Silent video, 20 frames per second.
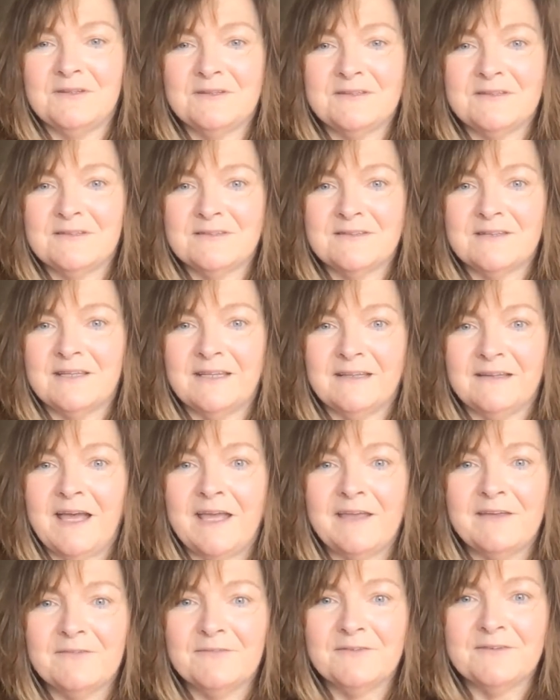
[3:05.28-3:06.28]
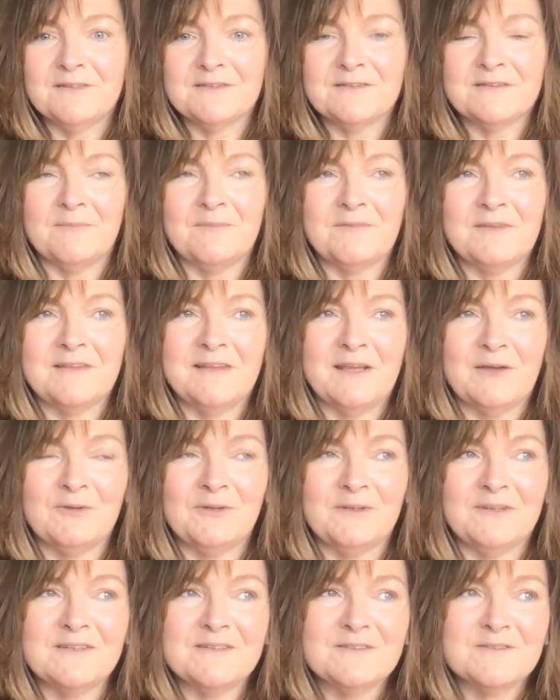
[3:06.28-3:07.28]
city life. It's something that
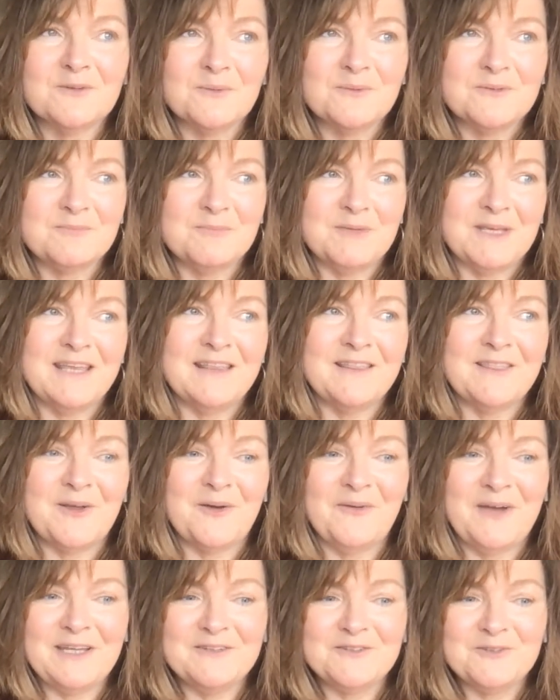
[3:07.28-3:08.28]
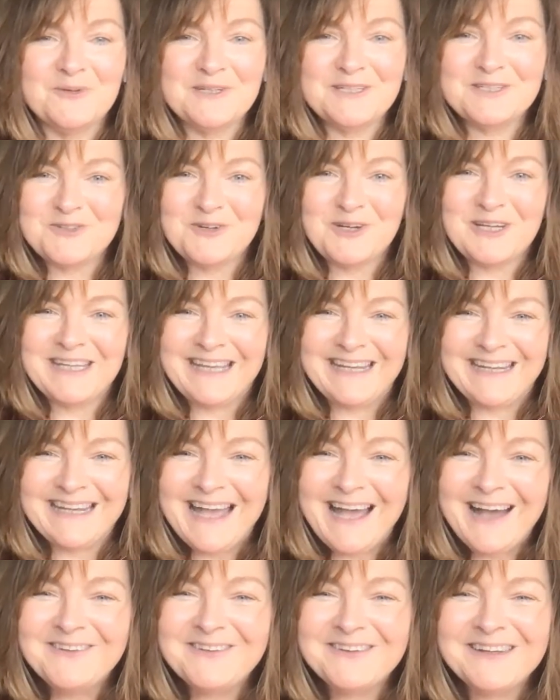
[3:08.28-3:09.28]
really suits me, though I do enjoy getting
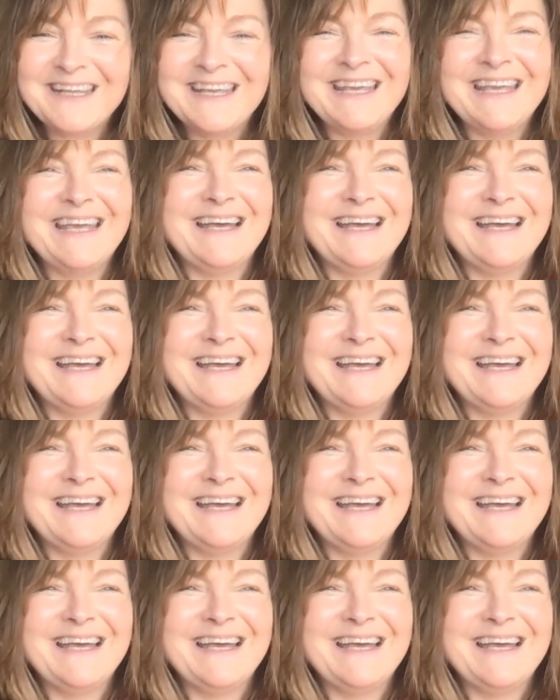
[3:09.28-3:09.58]
out.